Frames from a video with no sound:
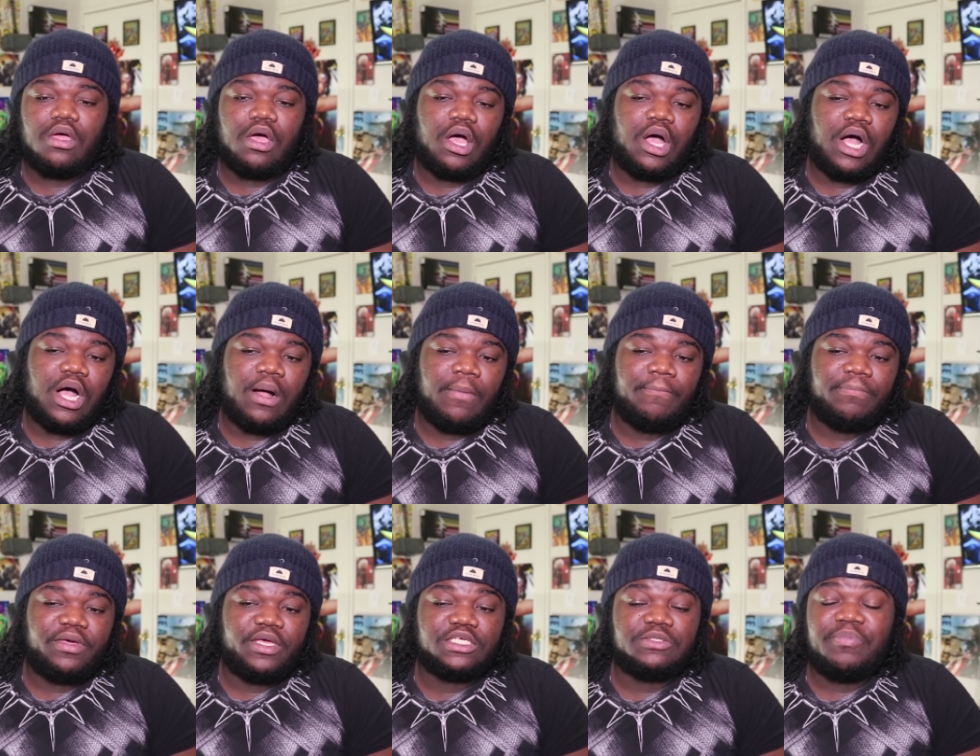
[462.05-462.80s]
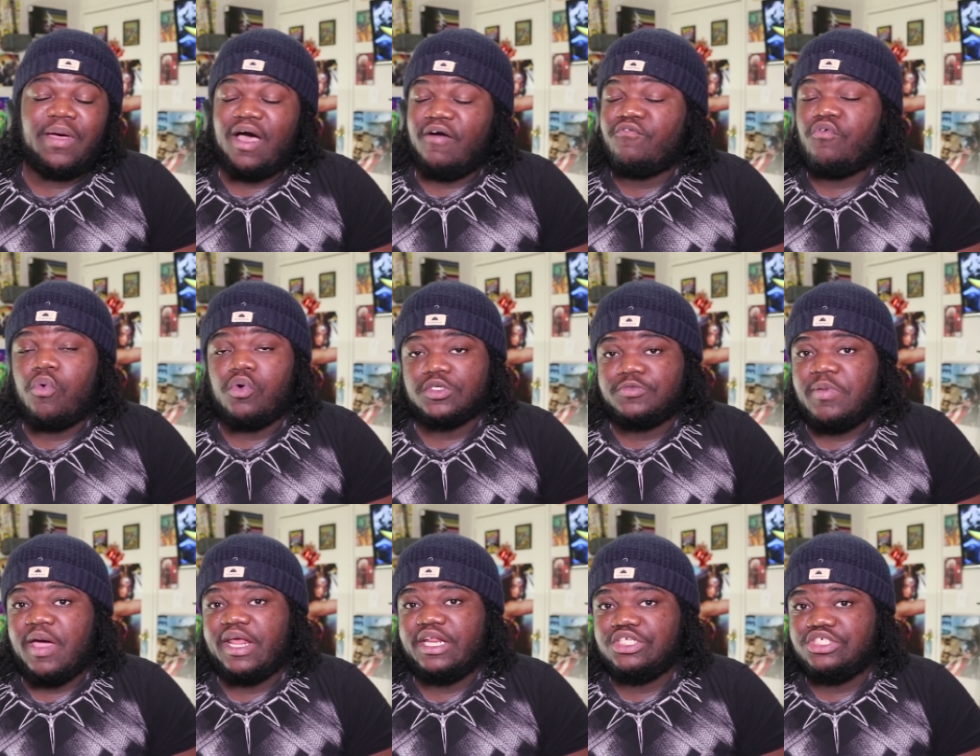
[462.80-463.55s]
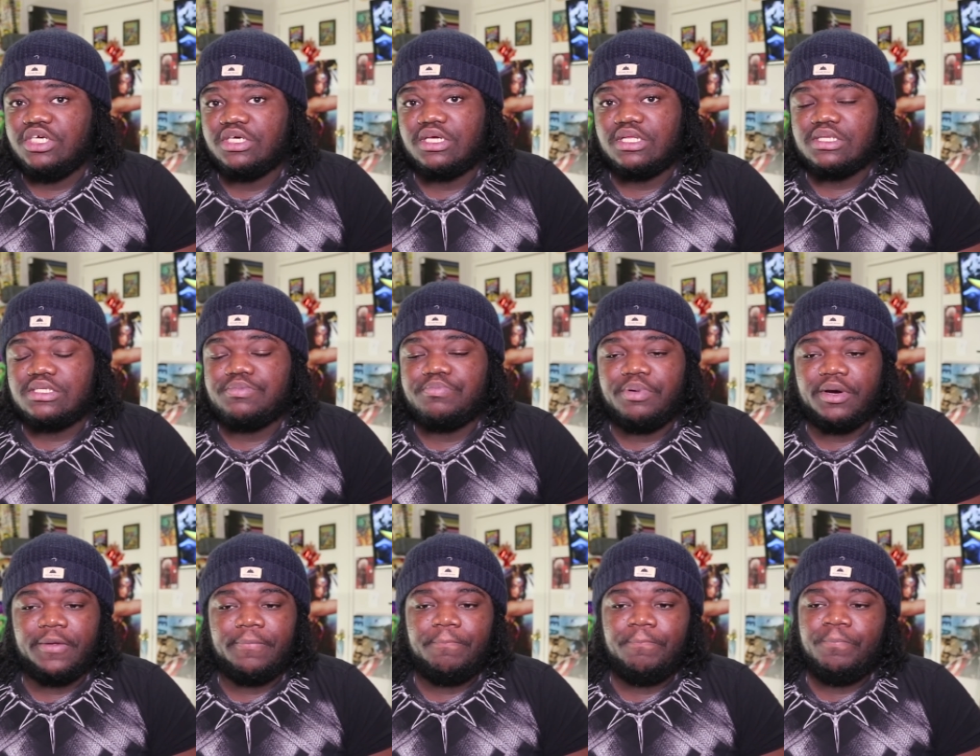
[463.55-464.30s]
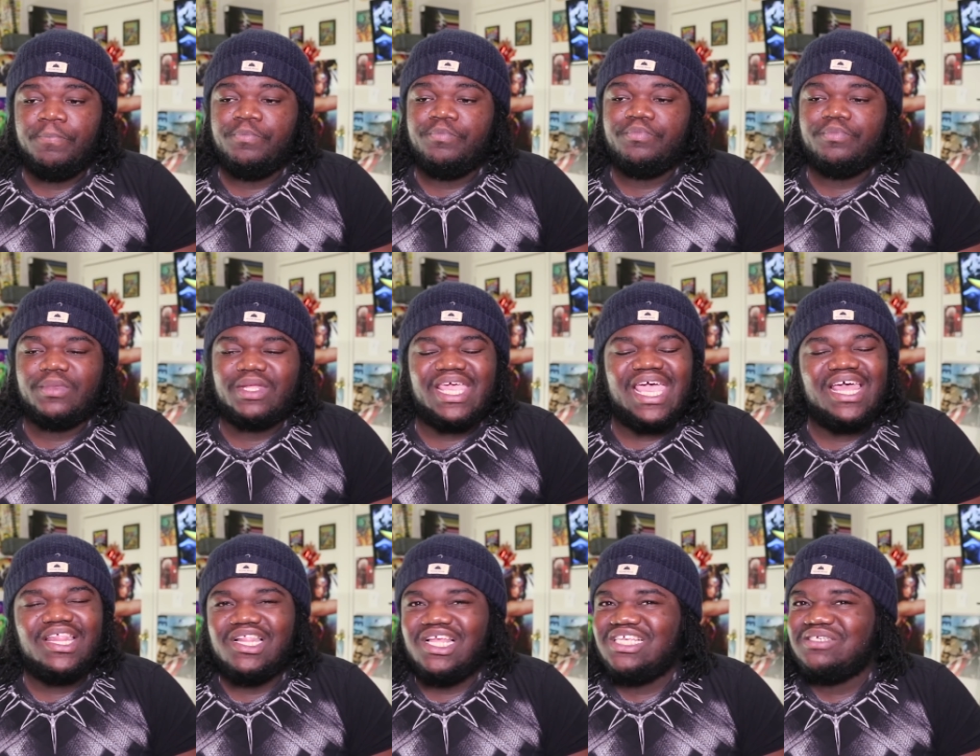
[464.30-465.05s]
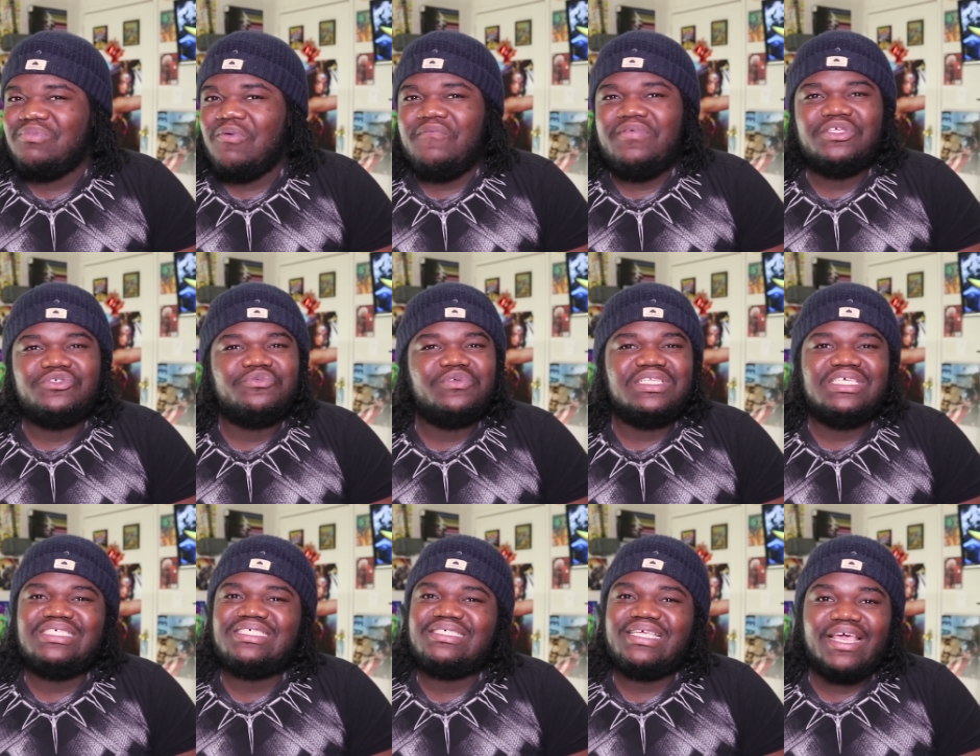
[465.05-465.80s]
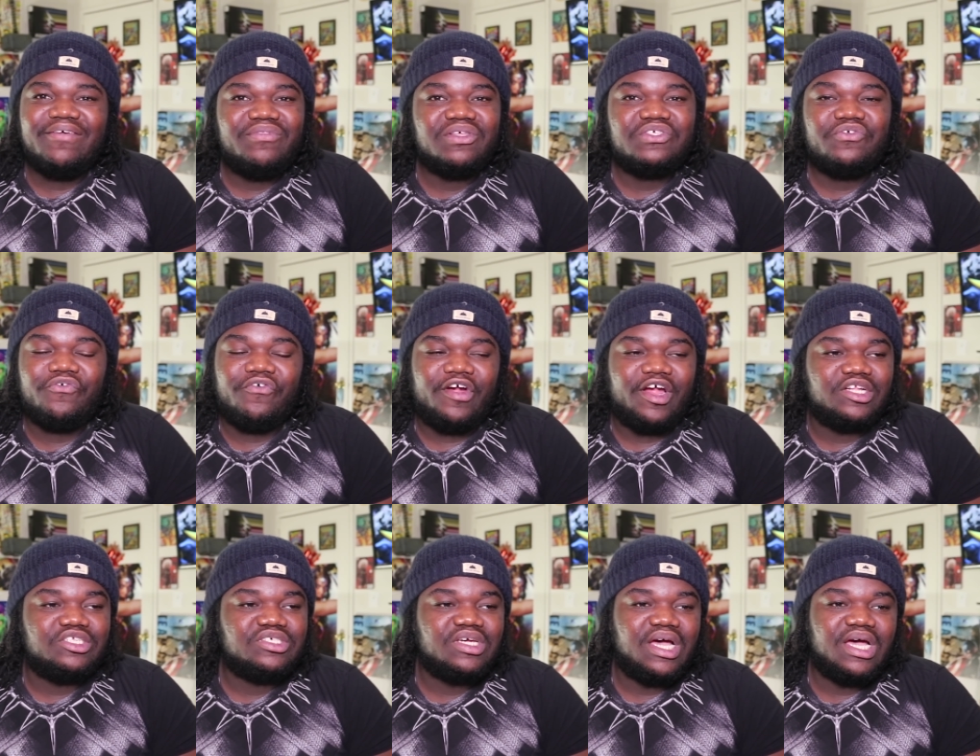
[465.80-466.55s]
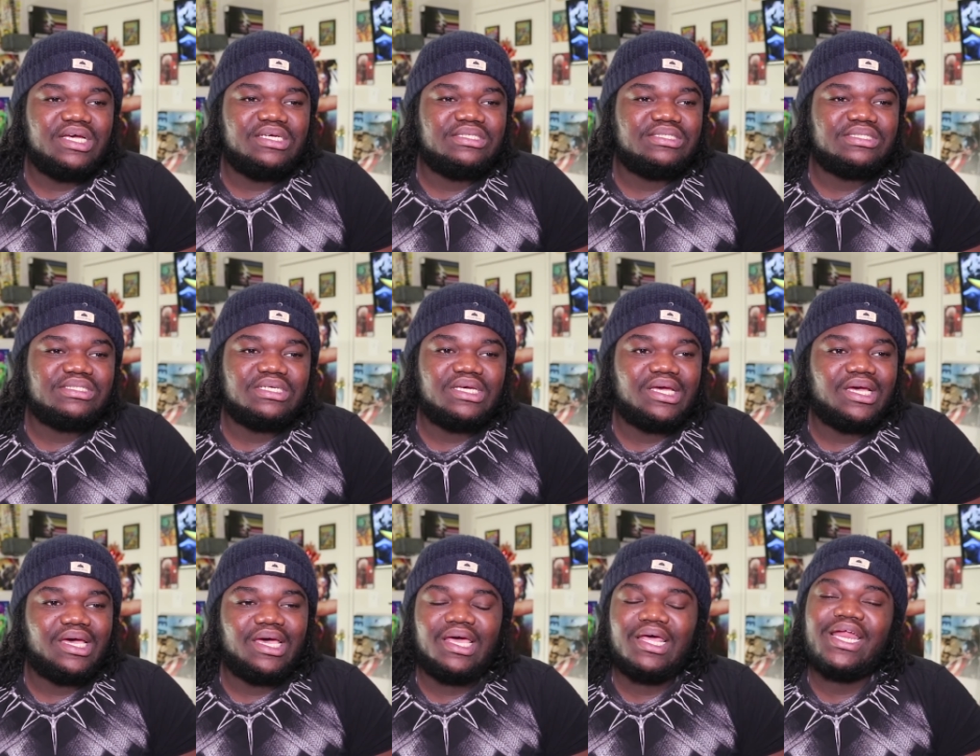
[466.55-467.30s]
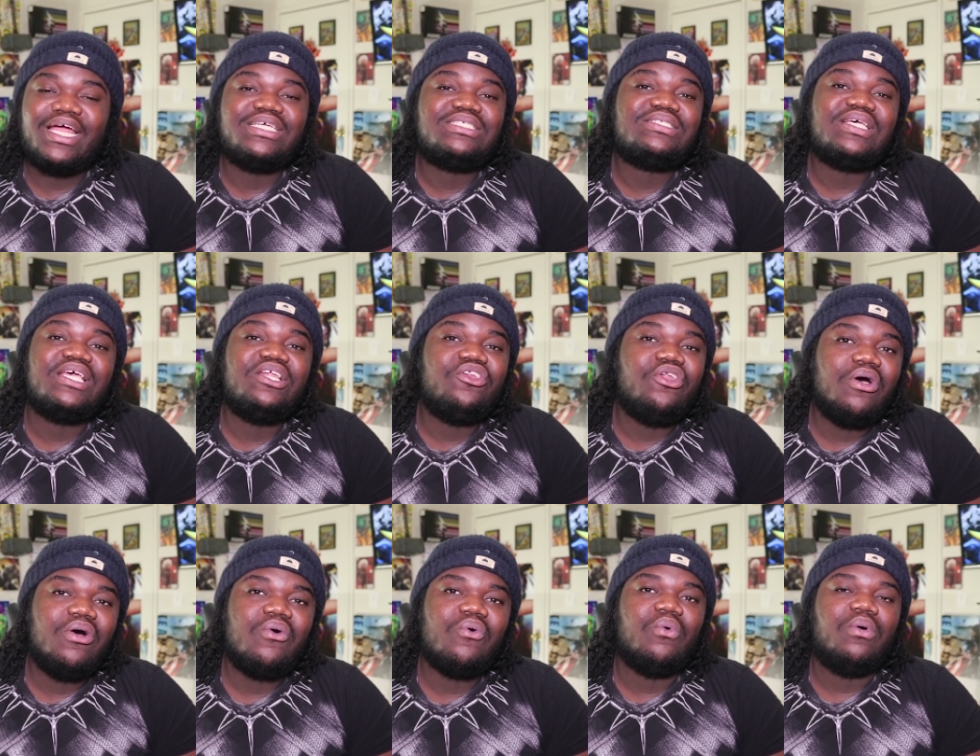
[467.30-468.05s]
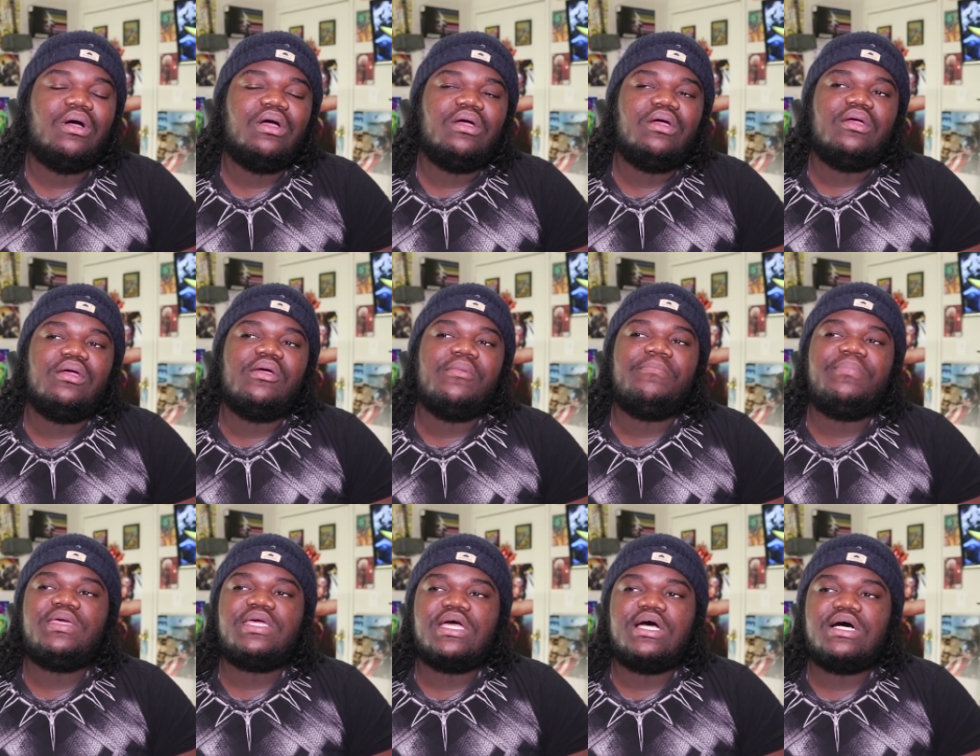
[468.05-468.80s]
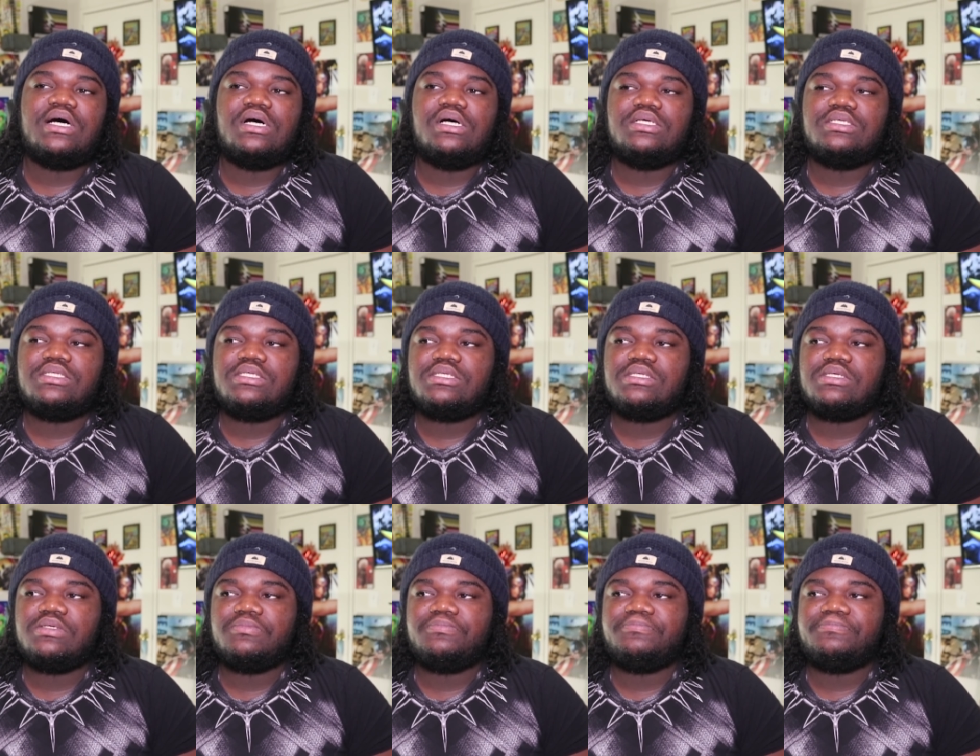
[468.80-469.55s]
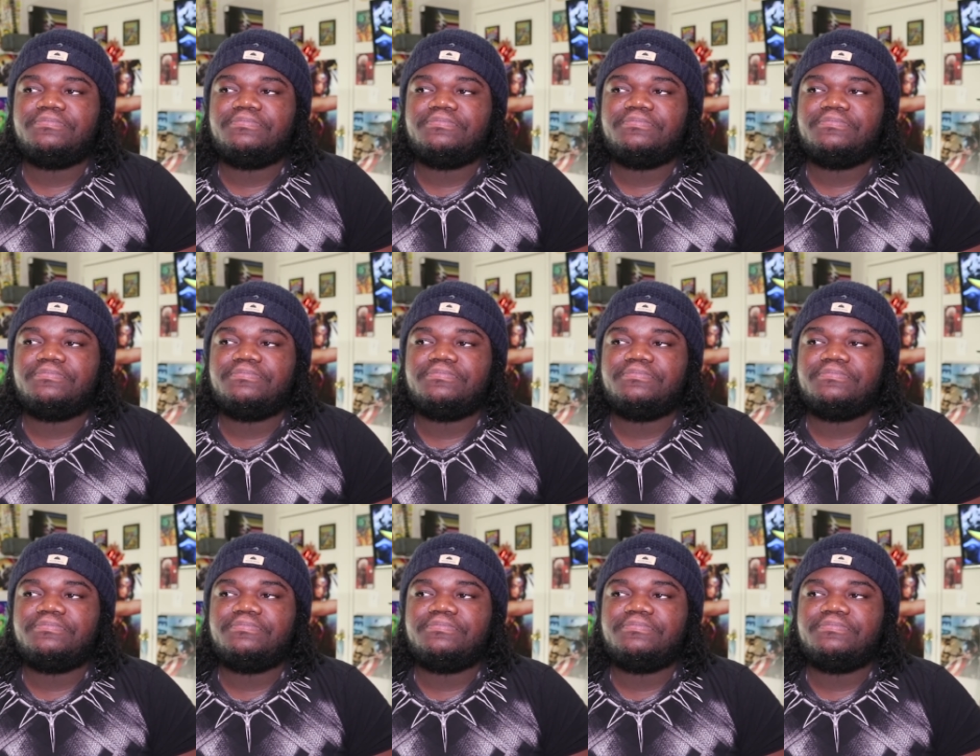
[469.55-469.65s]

Um, because, of course, Patty Jenkins. But can these movies really save this franchise? And I say no. Because